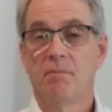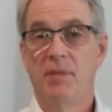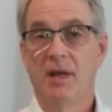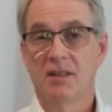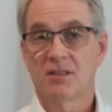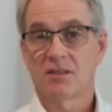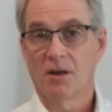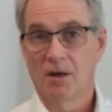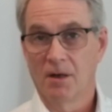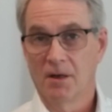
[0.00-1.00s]
based
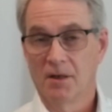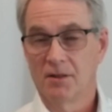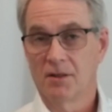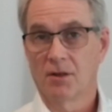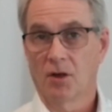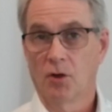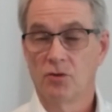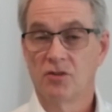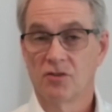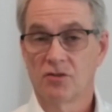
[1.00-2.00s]
on the
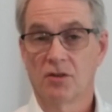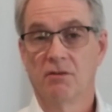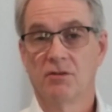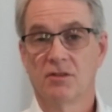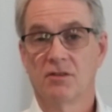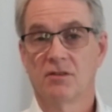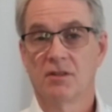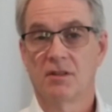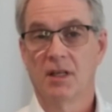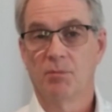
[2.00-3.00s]
goods and services
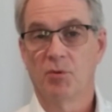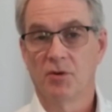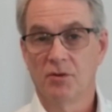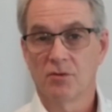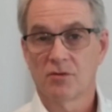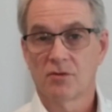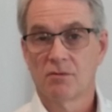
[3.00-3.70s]
that they produce.